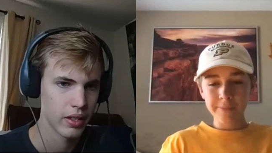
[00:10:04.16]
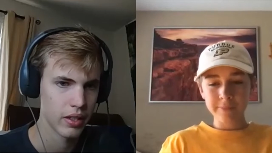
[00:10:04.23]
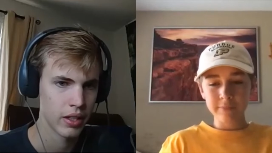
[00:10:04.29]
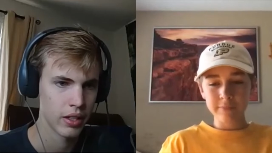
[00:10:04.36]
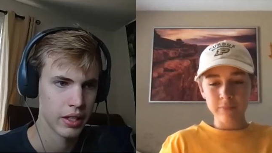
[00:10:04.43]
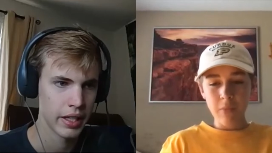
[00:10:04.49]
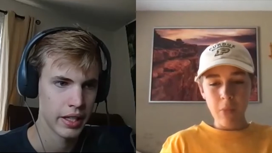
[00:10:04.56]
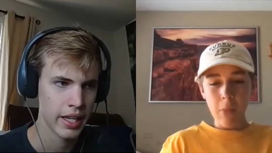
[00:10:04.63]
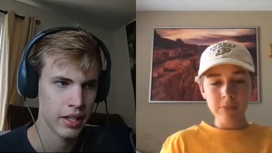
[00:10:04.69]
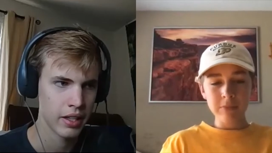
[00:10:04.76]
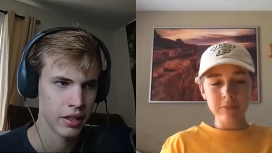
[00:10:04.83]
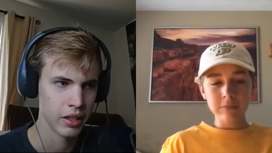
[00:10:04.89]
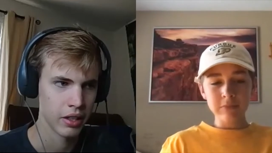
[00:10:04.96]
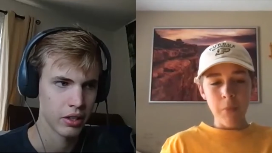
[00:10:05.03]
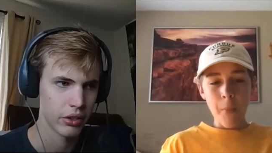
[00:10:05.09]
Speaker 1: Are they
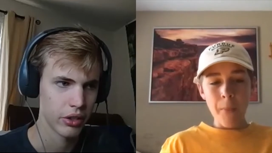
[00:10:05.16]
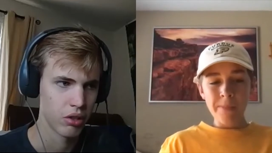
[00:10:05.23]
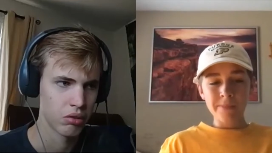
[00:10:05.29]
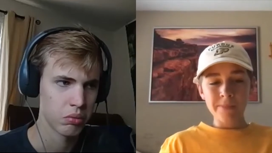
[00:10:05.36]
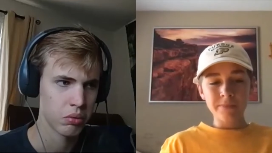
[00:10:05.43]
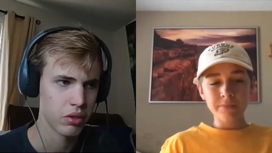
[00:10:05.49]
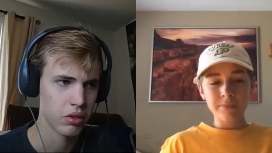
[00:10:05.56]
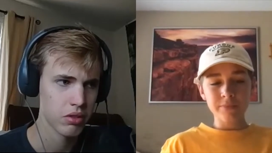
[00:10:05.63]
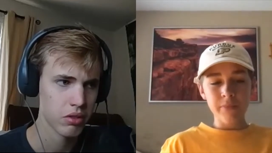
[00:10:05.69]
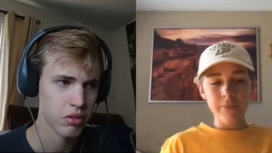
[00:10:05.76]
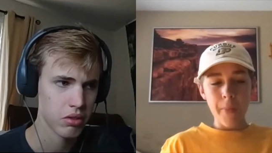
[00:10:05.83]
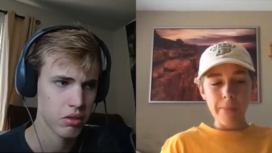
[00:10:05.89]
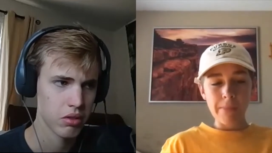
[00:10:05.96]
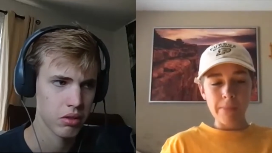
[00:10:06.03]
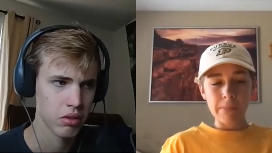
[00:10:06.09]
adding the Clone
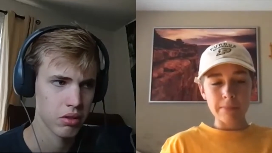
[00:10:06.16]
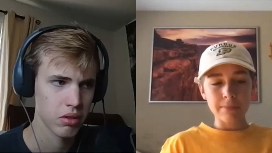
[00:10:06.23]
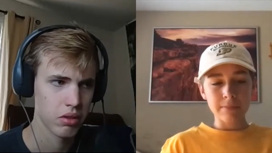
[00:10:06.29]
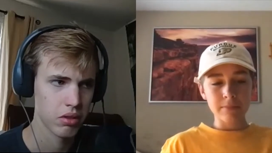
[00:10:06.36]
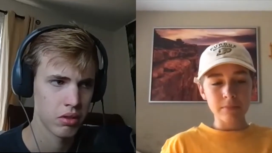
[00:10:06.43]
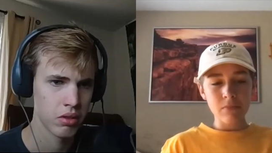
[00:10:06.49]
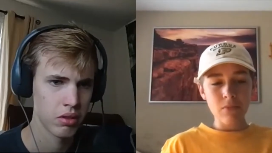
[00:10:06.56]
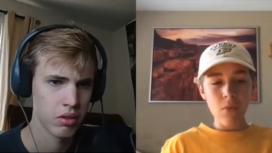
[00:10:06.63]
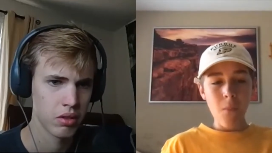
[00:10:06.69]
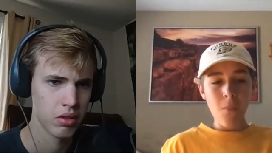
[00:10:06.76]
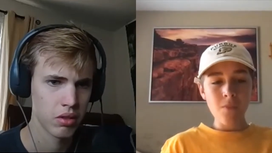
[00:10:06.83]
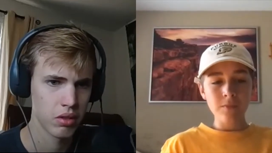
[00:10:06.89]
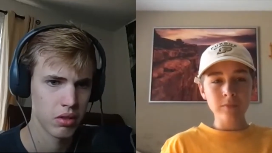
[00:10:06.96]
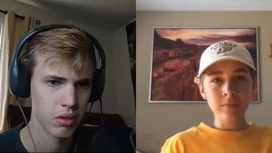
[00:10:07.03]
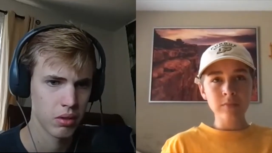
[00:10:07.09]
Wars?
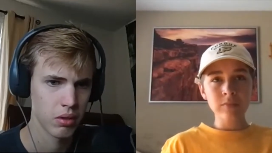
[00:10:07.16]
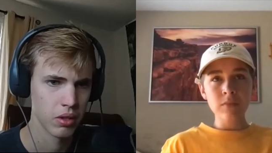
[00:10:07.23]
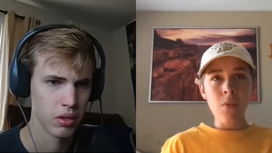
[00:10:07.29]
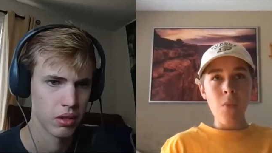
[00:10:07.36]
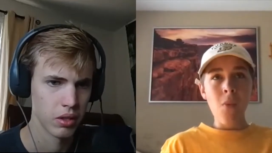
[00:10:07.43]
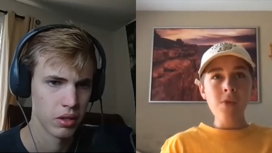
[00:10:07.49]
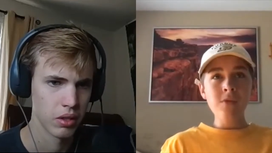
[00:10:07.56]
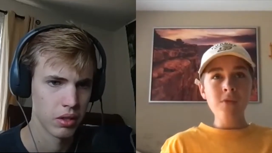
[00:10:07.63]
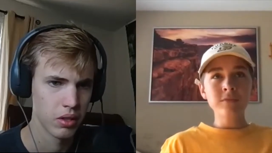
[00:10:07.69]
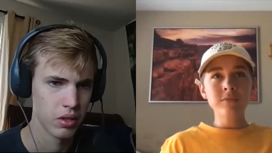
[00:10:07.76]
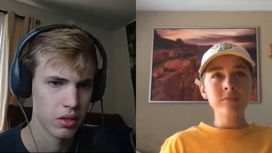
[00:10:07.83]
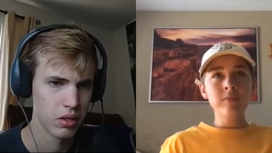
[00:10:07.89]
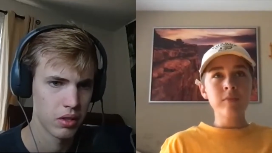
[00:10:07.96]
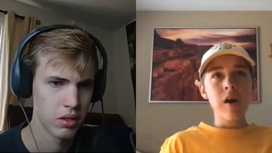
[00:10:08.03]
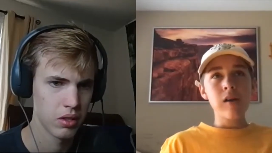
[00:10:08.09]
Or
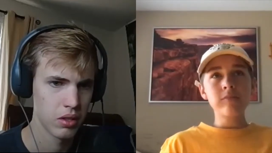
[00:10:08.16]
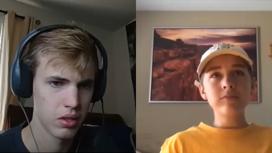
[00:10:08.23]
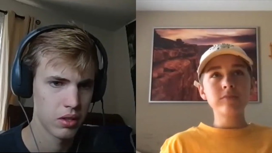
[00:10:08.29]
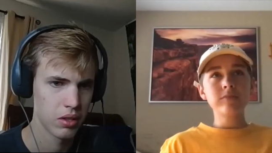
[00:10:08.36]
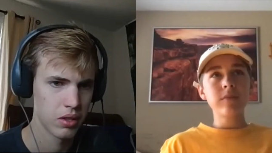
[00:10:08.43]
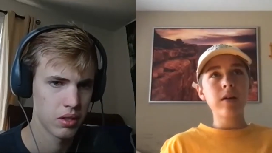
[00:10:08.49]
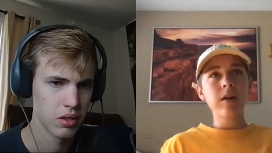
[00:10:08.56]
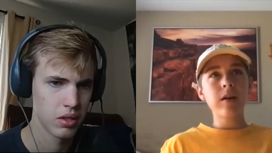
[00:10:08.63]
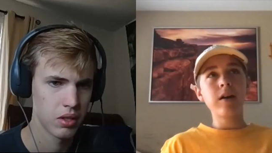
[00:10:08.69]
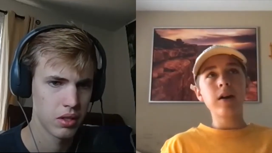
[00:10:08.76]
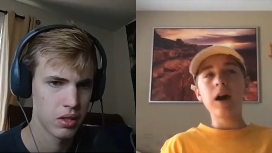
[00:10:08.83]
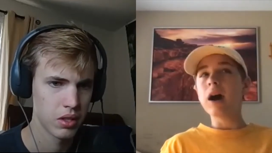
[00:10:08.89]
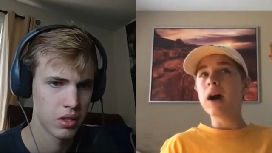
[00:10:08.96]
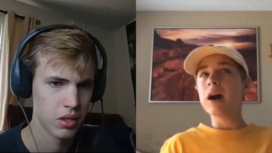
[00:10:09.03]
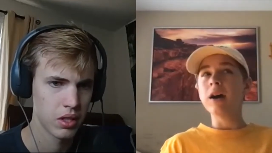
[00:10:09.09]

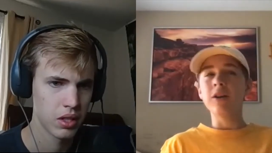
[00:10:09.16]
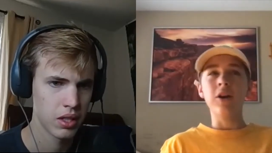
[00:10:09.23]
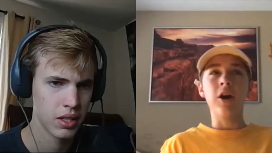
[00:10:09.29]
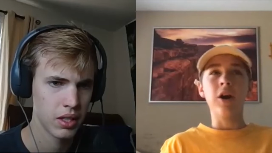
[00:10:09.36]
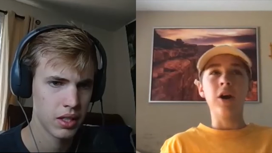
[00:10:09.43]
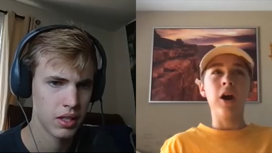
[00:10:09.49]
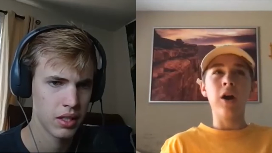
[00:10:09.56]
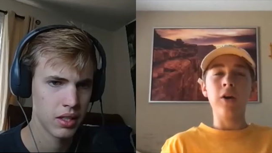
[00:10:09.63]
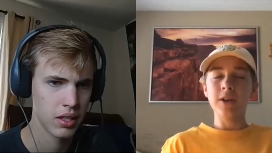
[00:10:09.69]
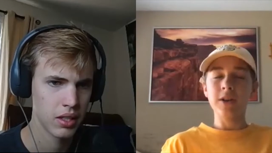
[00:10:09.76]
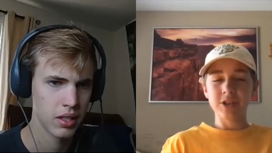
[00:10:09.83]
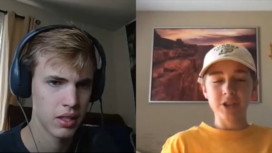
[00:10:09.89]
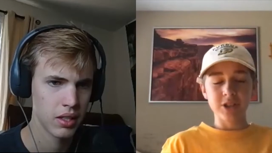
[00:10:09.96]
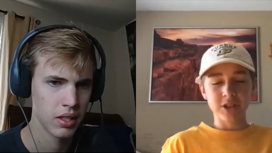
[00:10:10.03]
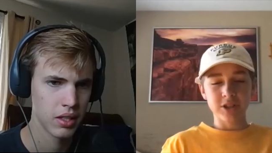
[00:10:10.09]
Speaker 2: uh no,
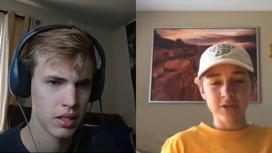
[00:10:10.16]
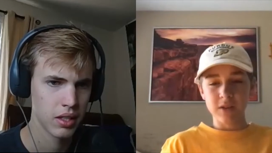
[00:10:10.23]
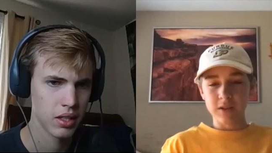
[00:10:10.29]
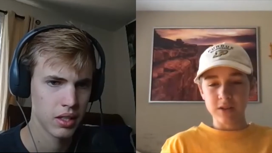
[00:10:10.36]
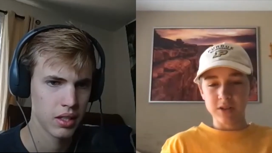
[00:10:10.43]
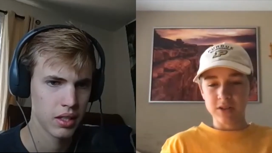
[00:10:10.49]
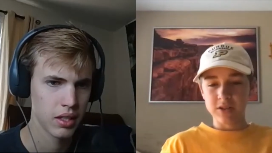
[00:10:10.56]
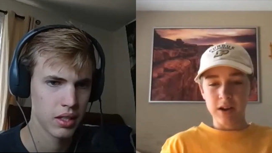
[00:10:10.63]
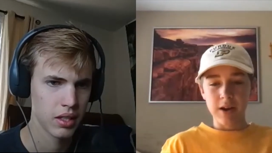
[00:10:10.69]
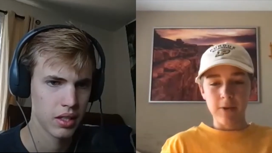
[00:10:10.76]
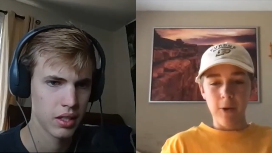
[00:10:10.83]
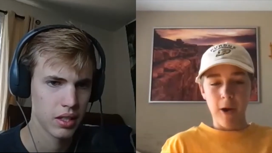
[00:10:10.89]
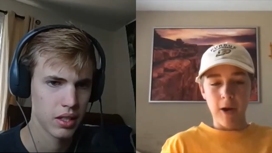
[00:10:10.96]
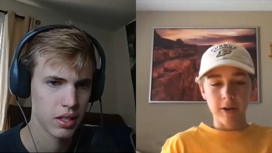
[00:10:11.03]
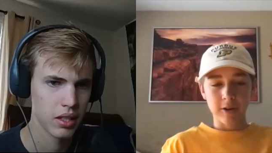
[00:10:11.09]
it's just the
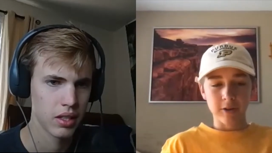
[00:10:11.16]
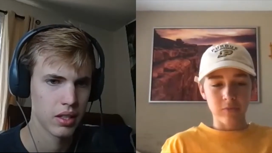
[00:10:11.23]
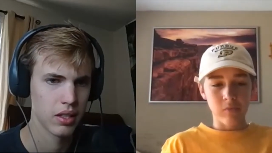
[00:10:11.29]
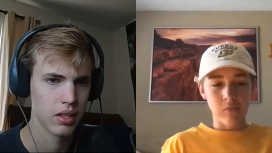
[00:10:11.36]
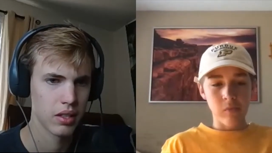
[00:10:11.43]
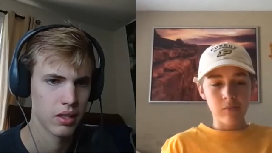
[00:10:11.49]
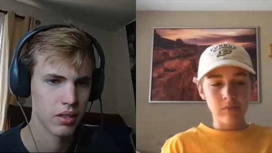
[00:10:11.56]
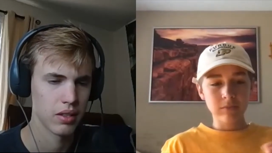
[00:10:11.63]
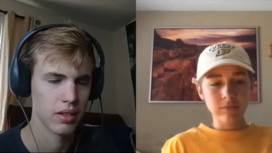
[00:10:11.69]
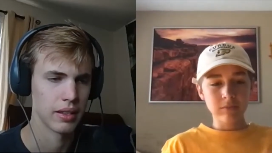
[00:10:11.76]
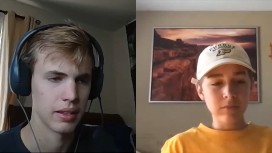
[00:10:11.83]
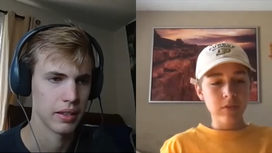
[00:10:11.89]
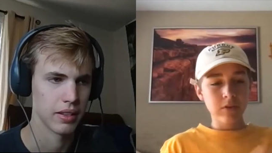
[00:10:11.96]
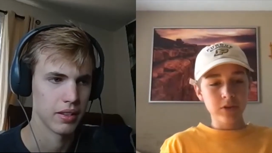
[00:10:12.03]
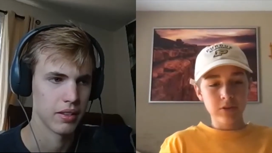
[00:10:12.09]
Skywalker okay.
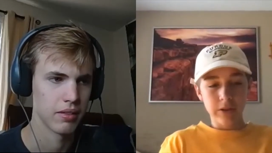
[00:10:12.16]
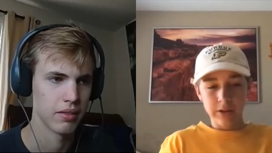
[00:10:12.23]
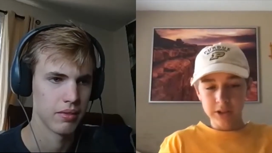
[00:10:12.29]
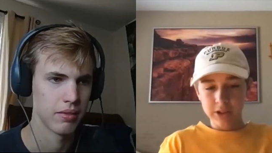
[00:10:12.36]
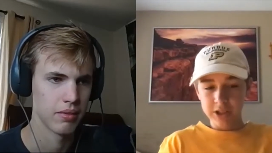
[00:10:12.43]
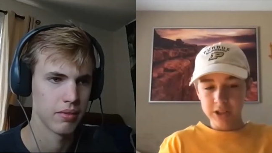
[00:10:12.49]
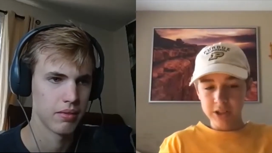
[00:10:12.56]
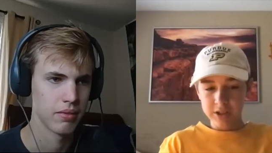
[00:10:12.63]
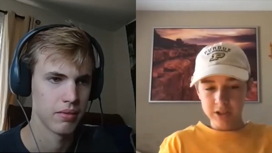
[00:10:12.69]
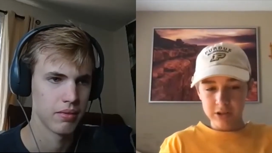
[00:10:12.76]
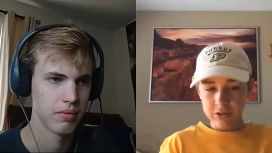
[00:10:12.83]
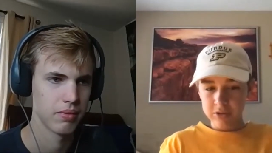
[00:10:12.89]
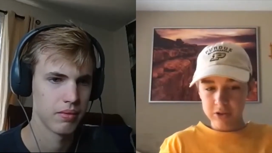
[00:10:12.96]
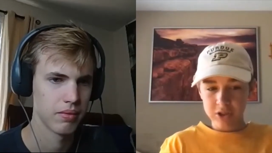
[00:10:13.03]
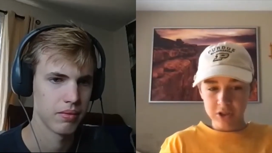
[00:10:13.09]
trilogies,
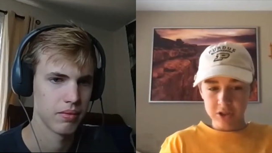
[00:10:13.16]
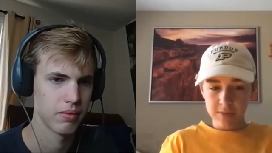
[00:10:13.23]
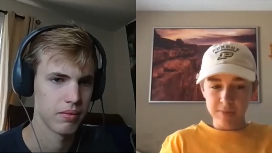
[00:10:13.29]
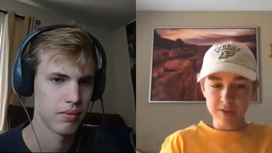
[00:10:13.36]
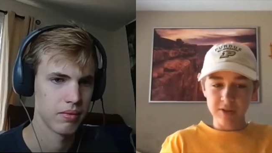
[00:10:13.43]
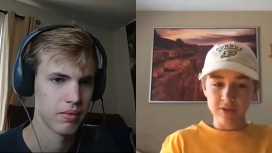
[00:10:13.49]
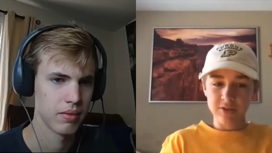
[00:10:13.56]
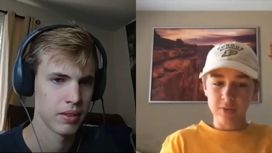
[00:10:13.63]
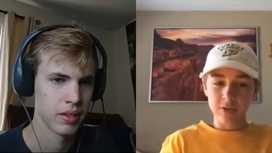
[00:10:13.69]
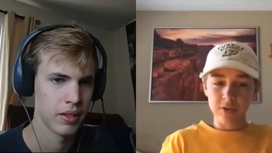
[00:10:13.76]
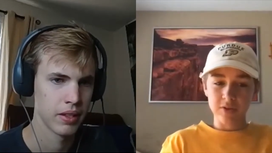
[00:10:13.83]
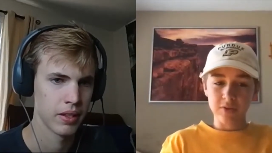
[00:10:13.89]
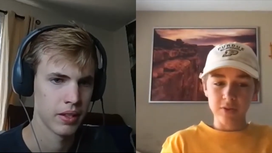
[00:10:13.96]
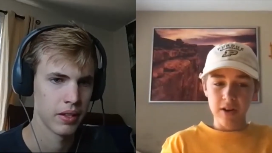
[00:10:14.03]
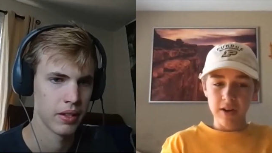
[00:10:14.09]
episodes one through
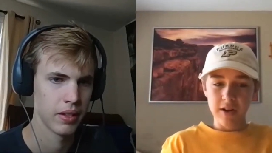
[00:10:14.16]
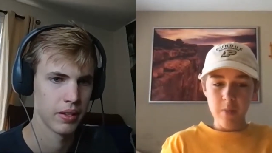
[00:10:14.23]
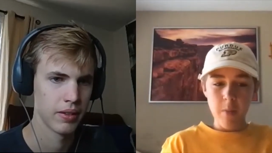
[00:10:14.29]
nine.